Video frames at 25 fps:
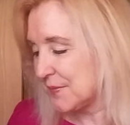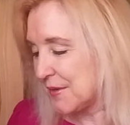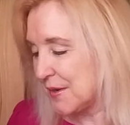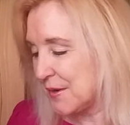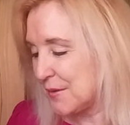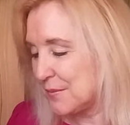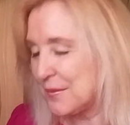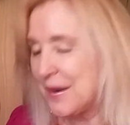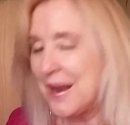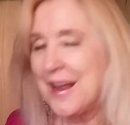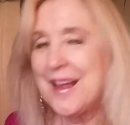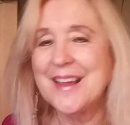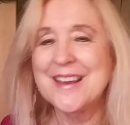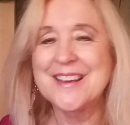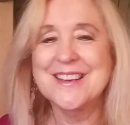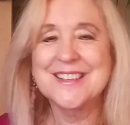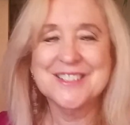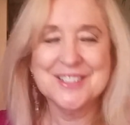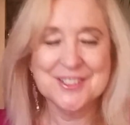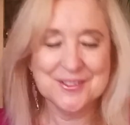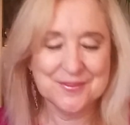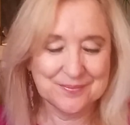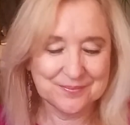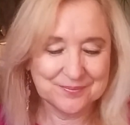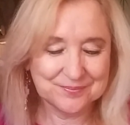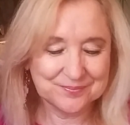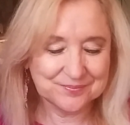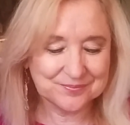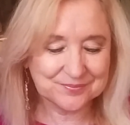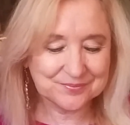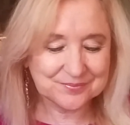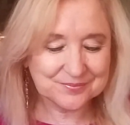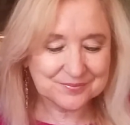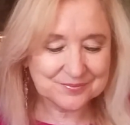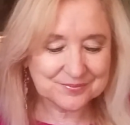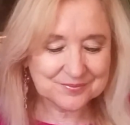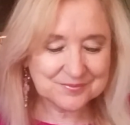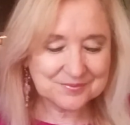All right.
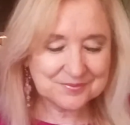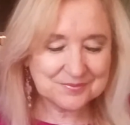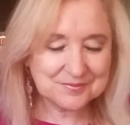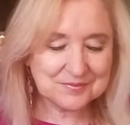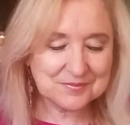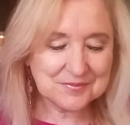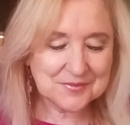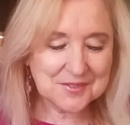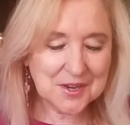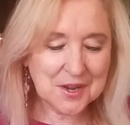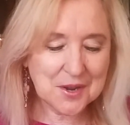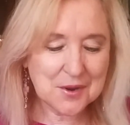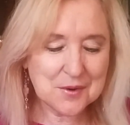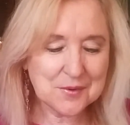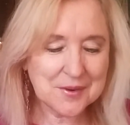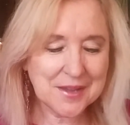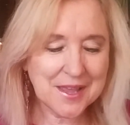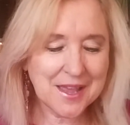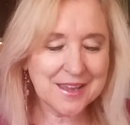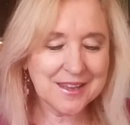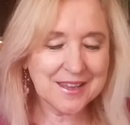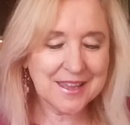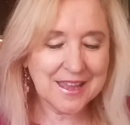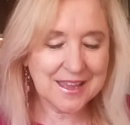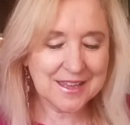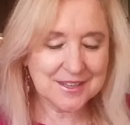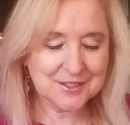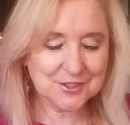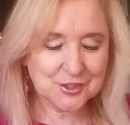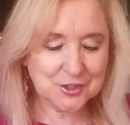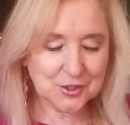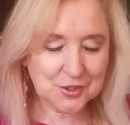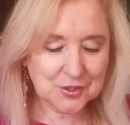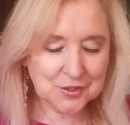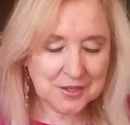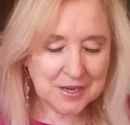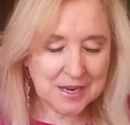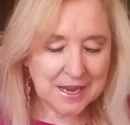Okay,
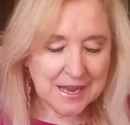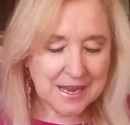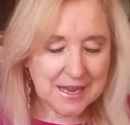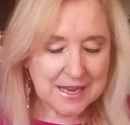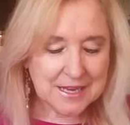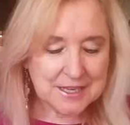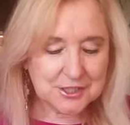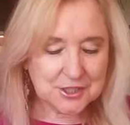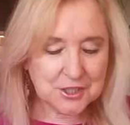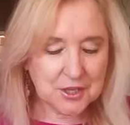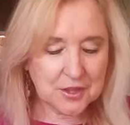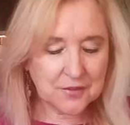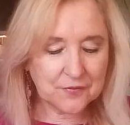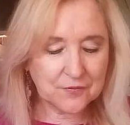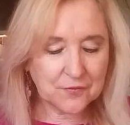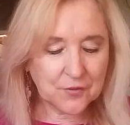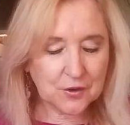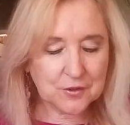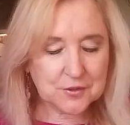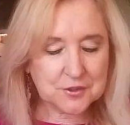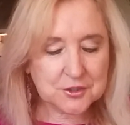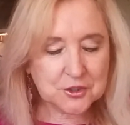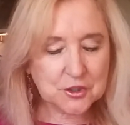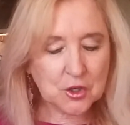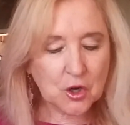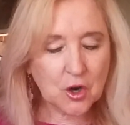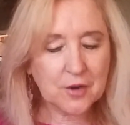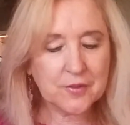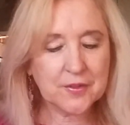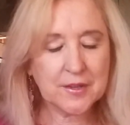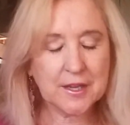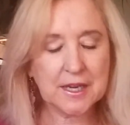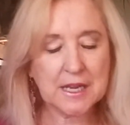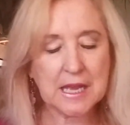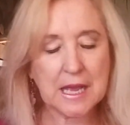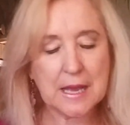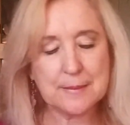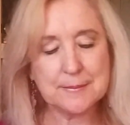Cancer. So the first card
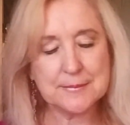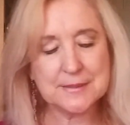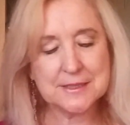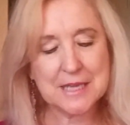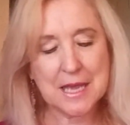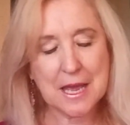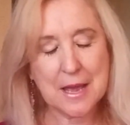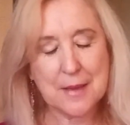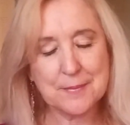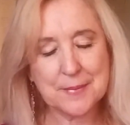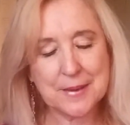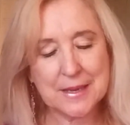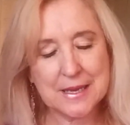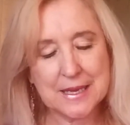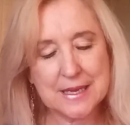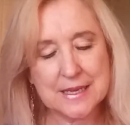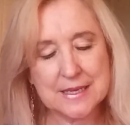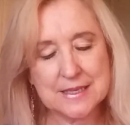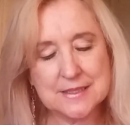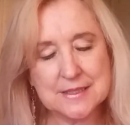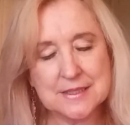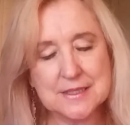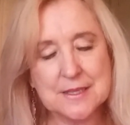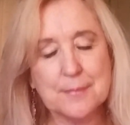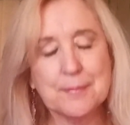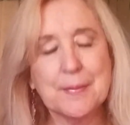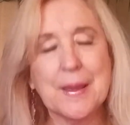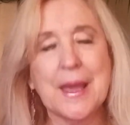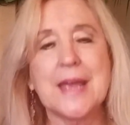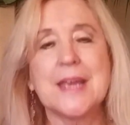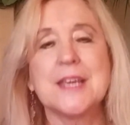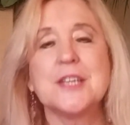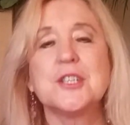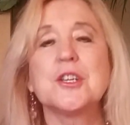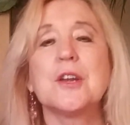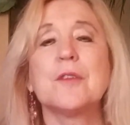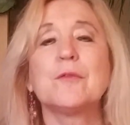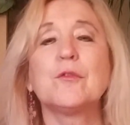that comes up is the
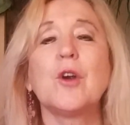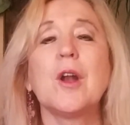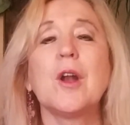Page of